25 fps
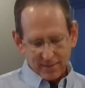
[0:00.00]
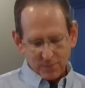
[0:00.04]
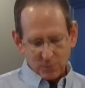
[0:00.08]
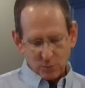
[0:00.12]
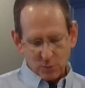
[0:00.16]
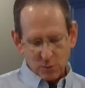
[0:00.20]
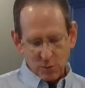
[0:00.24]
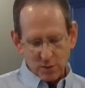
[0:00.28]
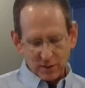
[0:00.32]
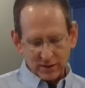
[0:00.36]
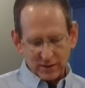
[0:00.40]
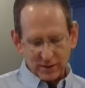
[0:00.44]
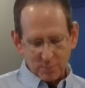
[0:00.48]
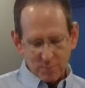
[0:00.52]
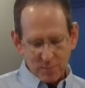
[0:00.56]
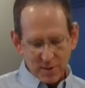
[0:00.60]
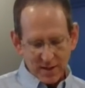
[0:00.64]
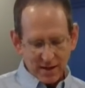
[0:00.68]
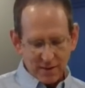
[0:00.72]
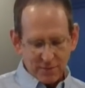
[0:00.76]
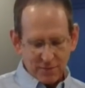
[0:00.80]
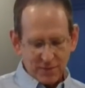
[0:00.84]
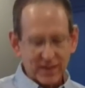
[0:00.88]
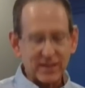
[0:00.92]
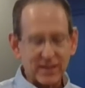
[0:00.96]
We want the
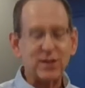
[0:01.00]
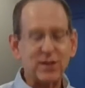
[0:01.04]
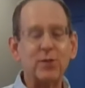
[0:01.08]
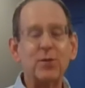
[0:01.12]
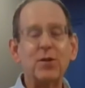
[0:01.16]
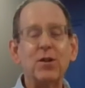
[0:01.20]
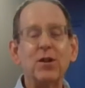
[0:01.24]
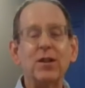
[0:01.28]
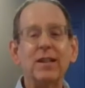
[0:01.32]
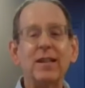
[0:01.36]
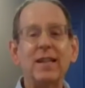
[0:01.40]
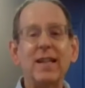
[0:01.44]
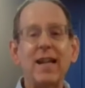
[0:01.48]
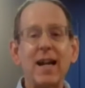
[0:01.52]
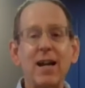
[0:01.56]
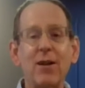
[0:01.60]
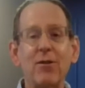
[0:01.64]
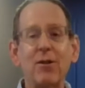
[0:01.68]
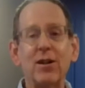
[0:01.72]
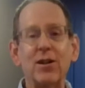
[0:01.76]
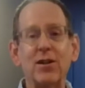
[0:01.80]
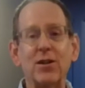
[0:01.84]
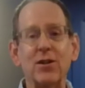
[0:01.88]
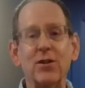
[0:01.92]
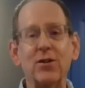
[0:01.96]
benefits of good
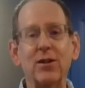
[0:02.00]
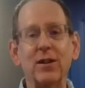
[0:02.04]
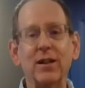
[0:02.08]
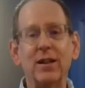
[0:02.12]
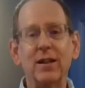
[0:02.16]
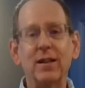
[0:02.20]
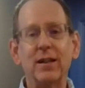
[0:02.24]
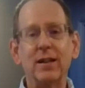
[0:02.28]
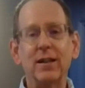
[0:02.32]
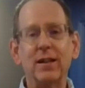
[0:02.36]
character